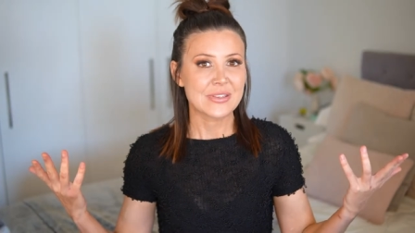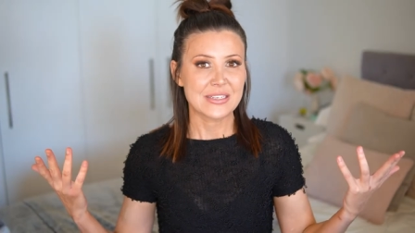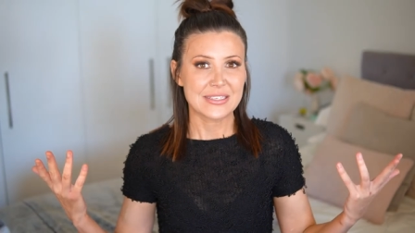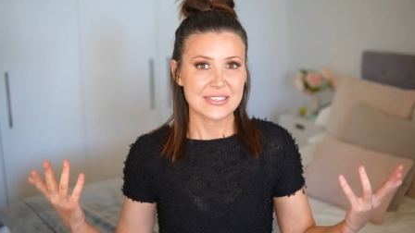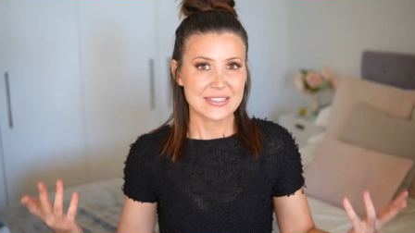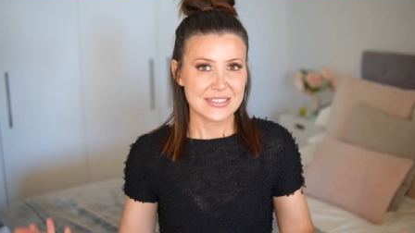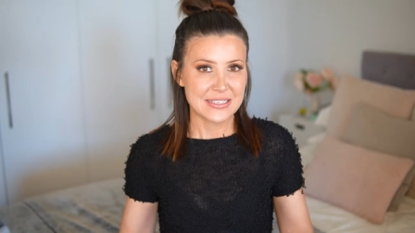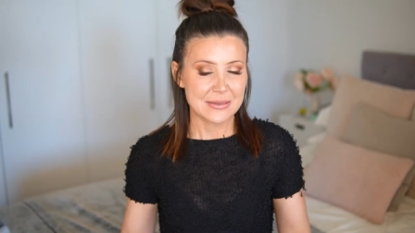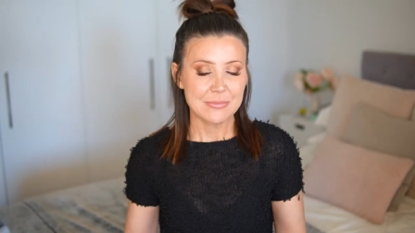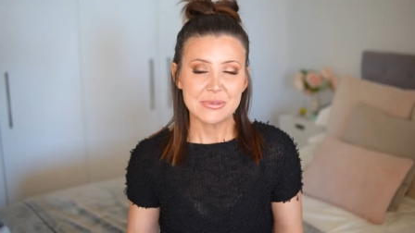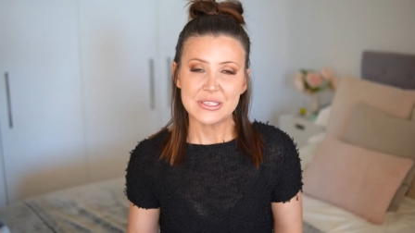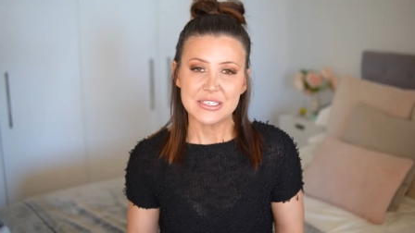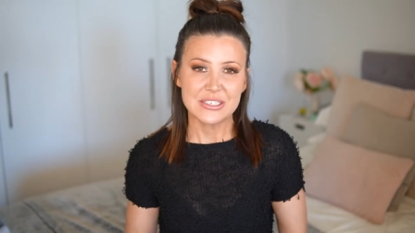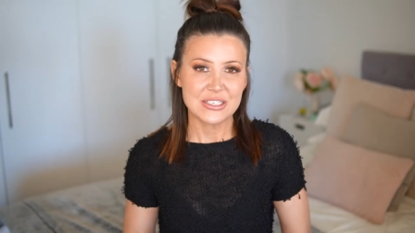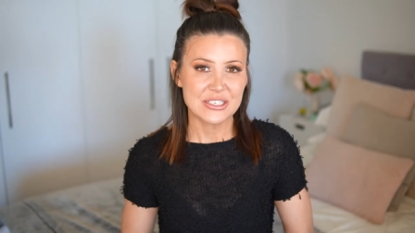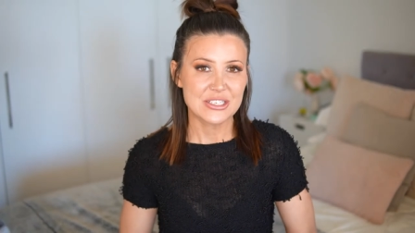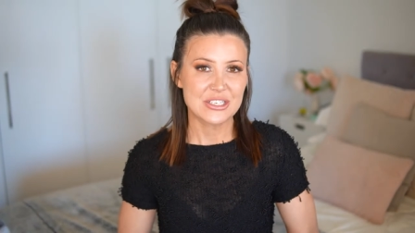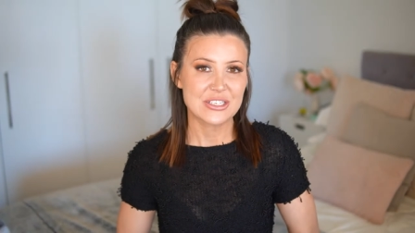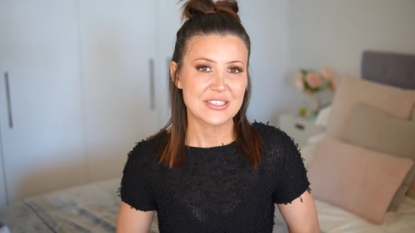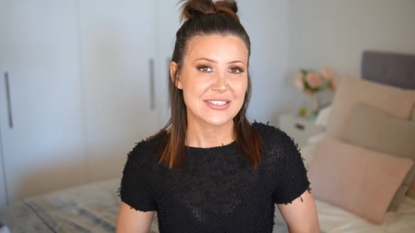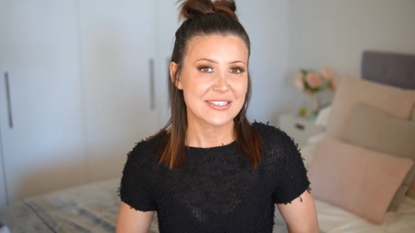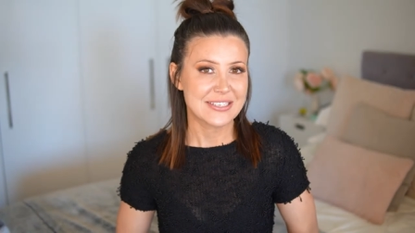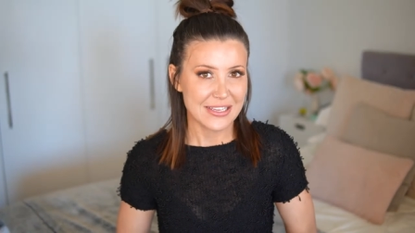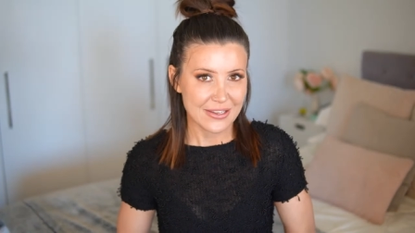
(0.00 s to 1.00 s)
simply to
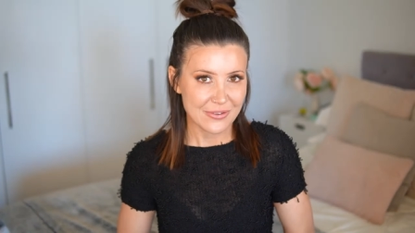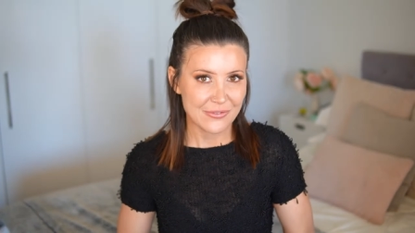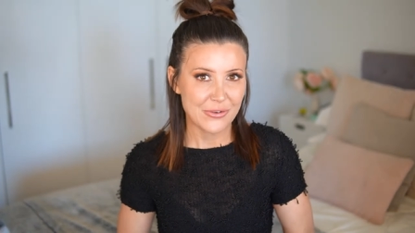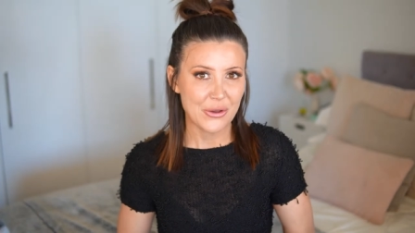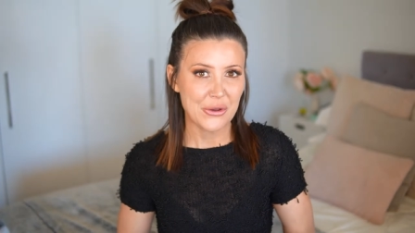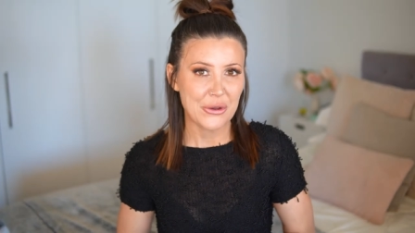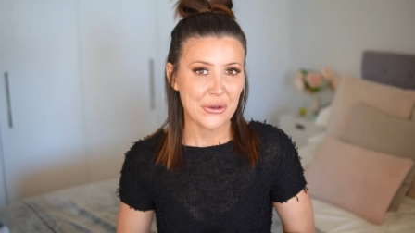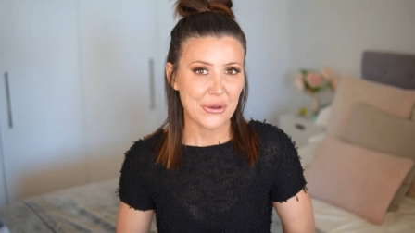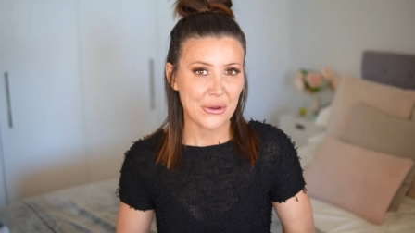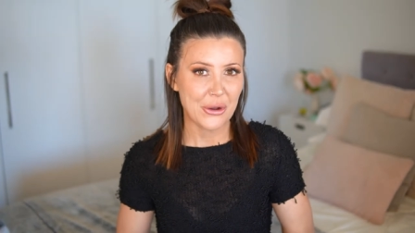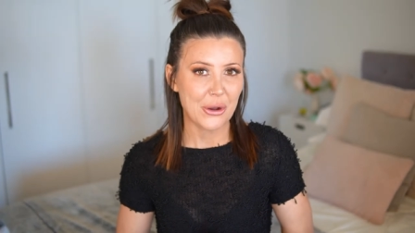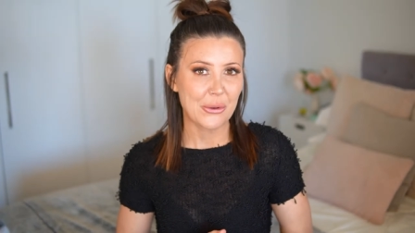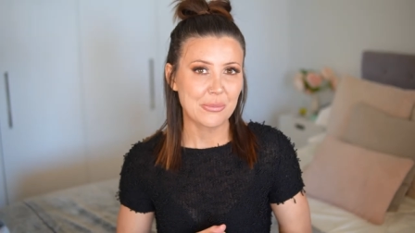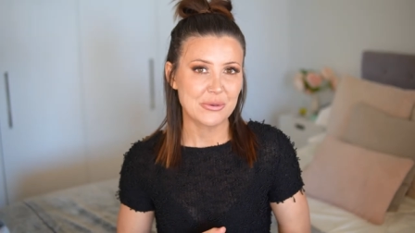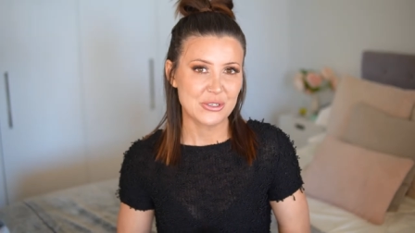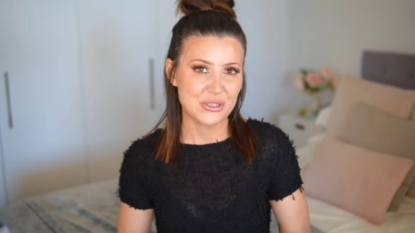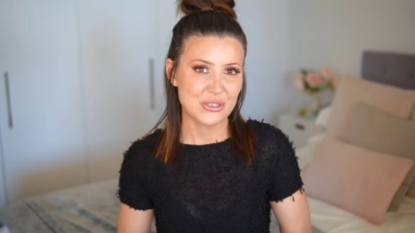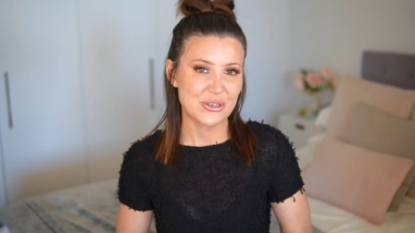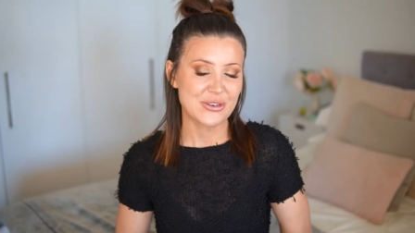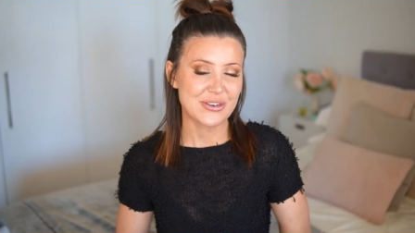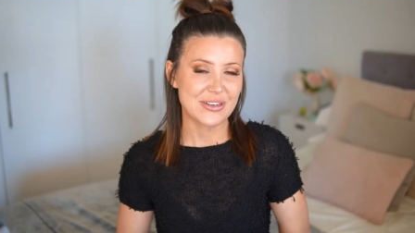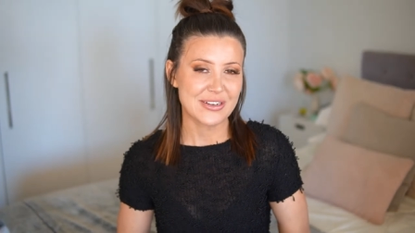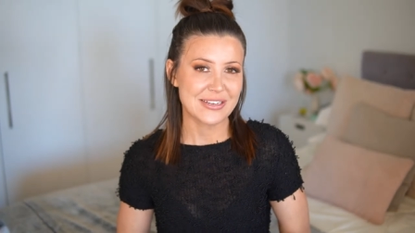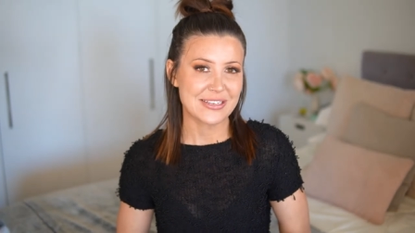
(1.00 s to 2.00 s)
just give her
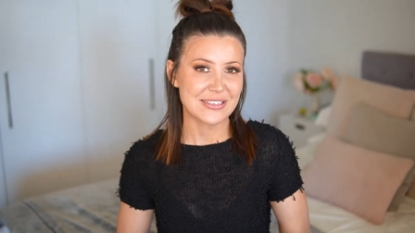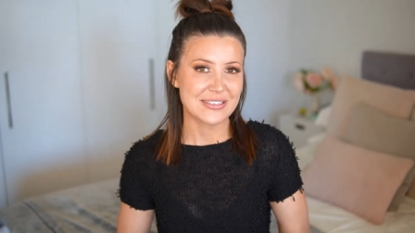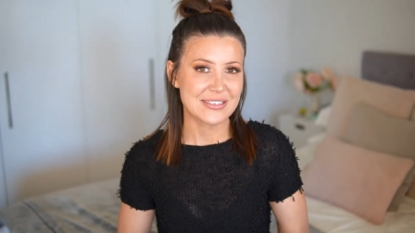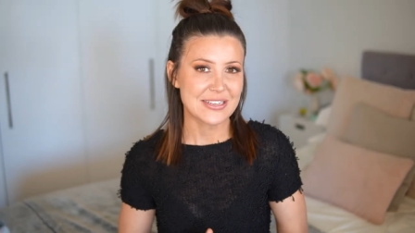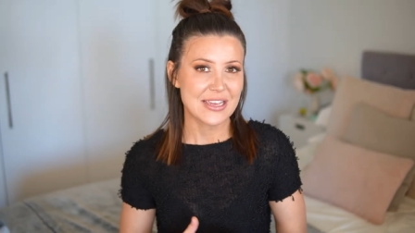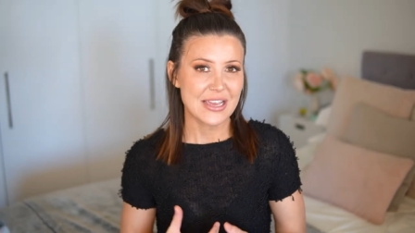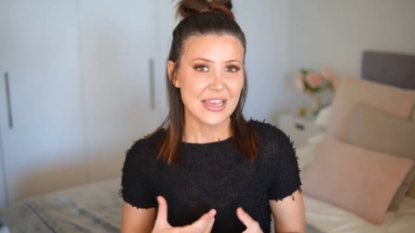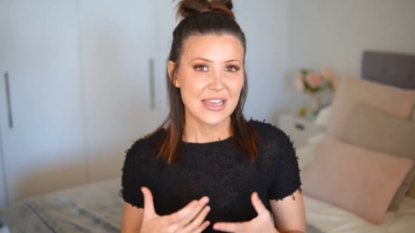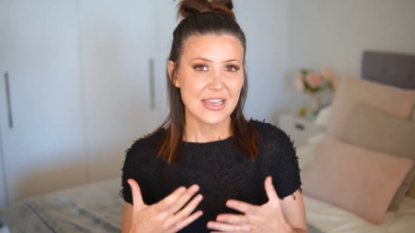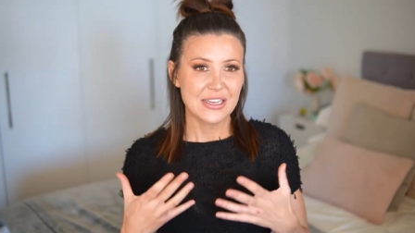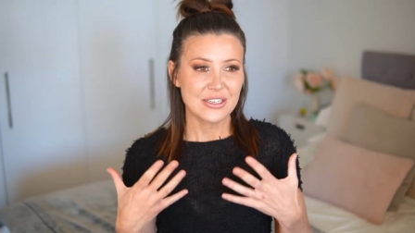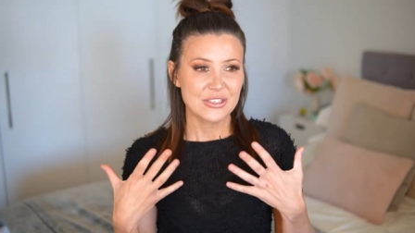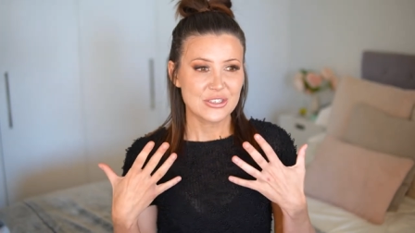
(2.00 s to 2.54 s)
opportunities